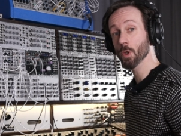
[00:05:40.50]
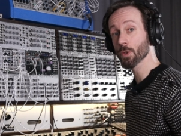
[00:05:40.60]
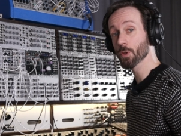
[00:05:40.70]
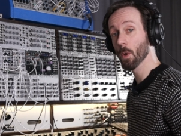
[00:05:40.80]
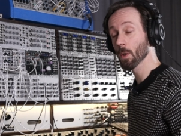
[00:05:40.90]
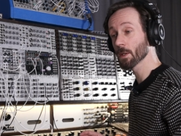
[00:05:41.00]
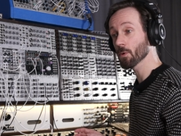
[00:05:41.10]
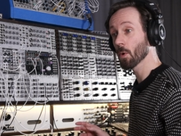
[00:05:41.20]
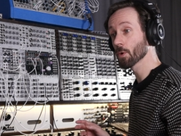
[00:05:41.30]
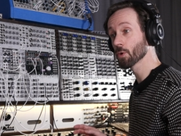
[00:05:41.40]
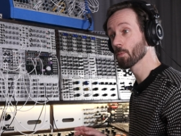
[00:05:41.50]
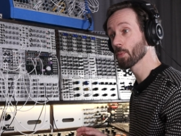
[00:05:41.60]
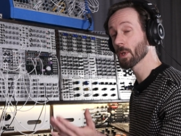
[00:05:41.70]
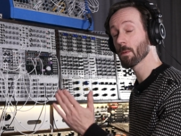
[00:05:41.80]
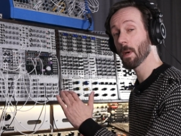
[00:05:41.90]
control it or to
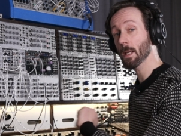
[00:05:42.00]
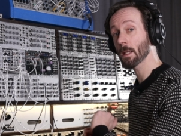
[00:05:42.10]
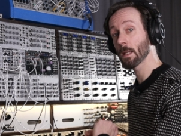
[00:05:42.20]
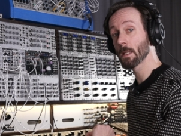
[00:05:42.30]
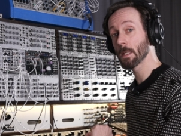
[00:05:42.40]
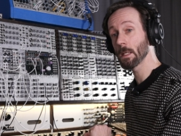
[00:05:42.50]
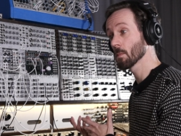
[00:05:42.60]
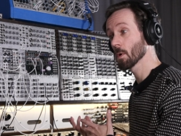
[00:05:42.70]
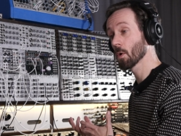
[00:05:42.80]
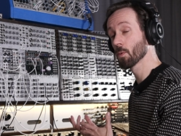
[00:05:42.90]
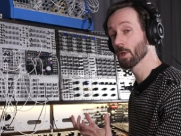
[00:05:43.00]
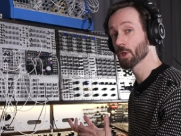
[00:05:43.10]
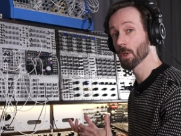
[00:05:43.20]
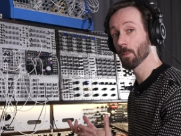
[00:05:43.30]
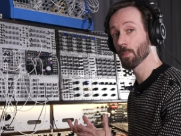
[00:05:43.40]
put it back in the
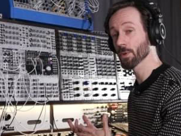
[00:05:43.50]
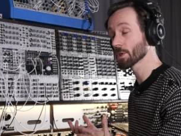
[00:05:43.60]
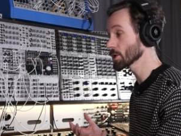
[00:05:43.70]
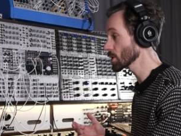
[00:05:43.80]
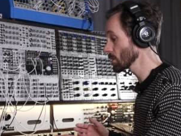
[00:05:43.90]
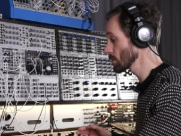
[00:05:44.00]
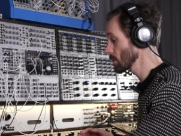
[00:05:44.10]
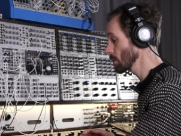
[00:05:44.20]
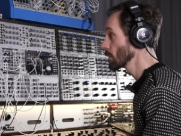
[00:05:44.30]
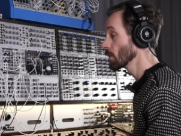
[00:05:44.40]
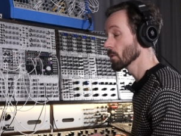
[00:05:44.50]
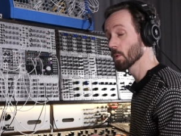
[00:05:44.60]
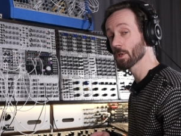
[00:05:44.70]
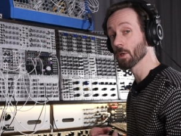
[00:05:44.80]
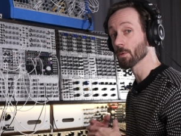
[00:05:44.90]
original position
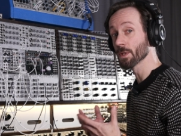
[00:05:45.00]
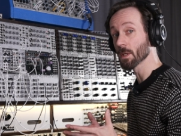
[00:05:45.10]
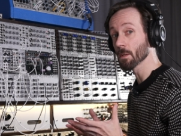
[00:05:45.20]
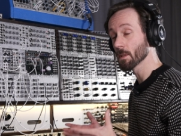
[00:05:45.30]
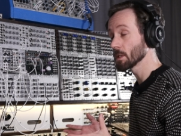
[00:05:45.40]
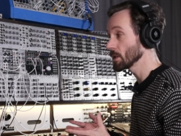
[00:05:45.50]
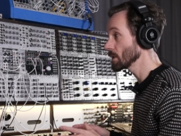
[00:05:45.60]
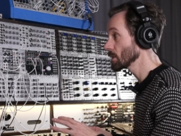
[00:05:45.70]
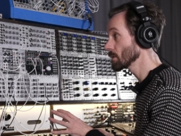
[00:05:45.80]
with using the